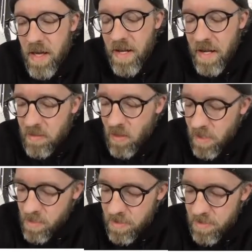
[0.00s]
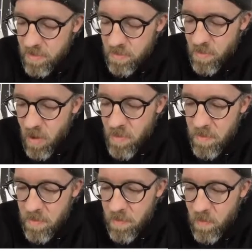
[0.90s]
And I thought about this
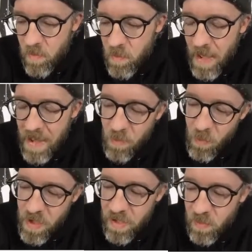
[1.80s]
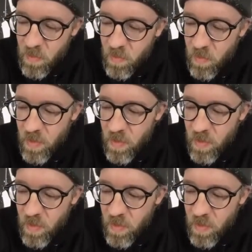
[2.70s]
moment back when